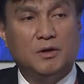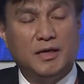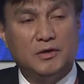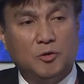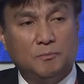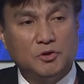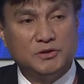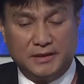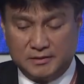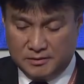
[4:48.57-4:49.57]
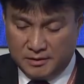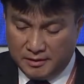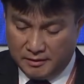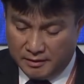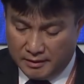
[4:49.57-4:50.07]
hydro projects
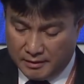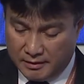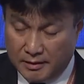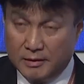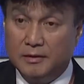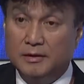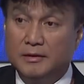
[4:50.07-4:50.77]
in